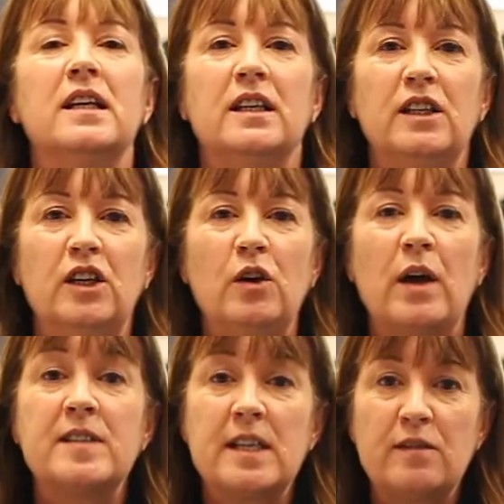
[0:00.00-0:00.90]
You
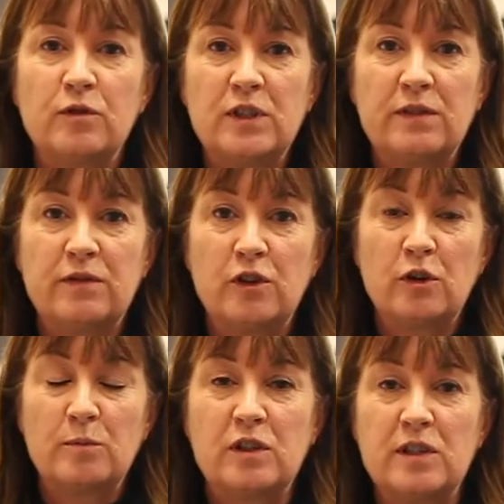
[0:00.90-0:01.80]
have several different
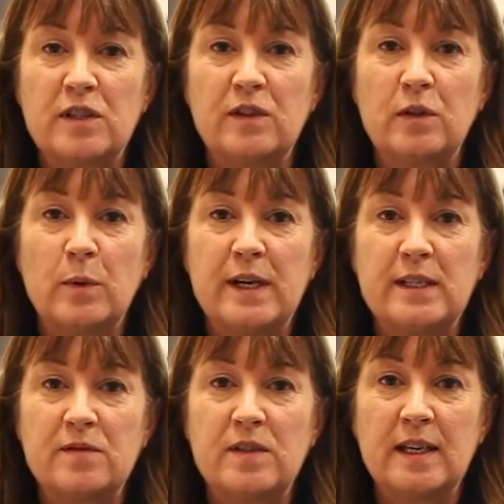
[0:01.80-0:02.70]
options for the
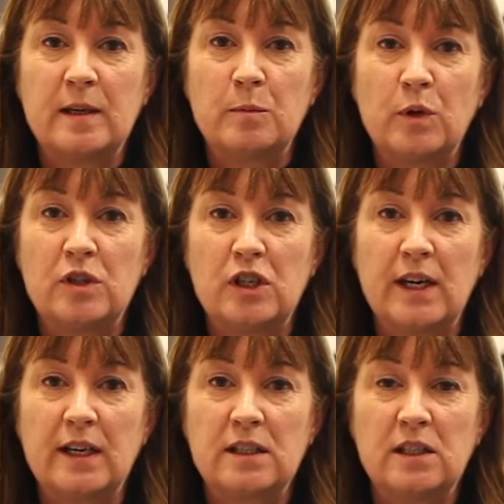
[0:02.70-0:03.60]
Ways of Seeing
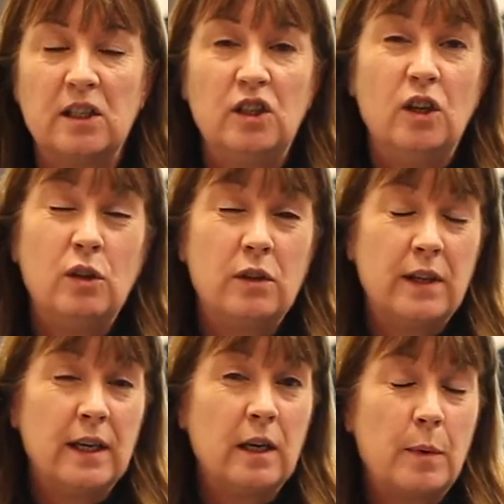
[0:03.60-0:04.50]
project. You could
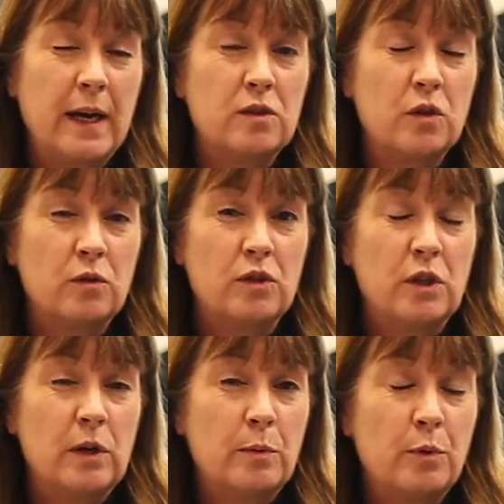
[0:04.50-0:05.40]
think about
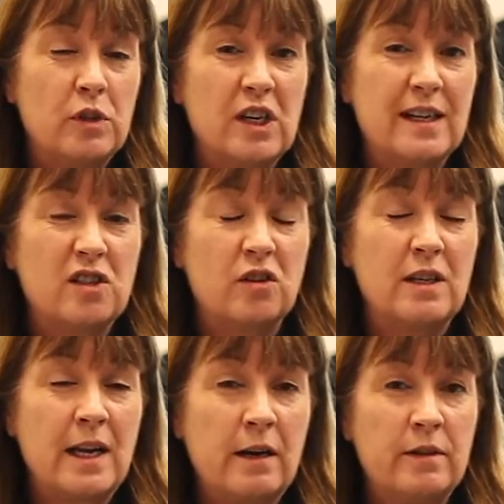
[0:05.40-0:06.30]
doing a project
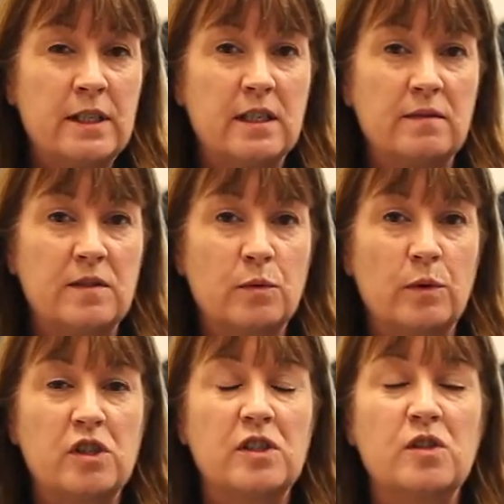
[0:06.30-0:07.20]
on narratives,
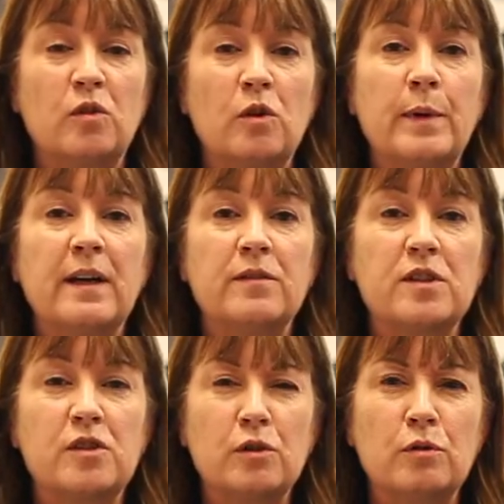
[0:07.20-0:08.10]
which is all about the
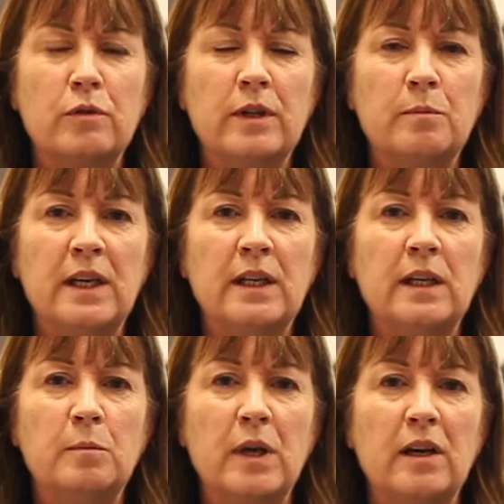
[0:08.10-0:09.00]
story and
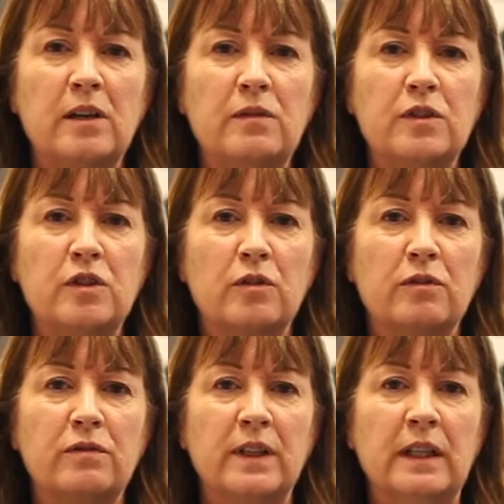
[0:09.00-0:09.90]
meaning behind
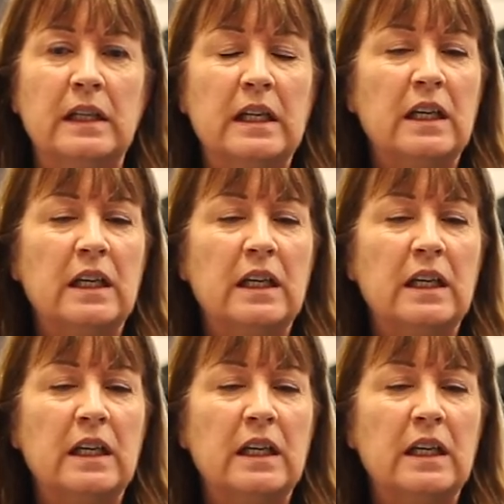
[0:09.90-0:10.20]
photography.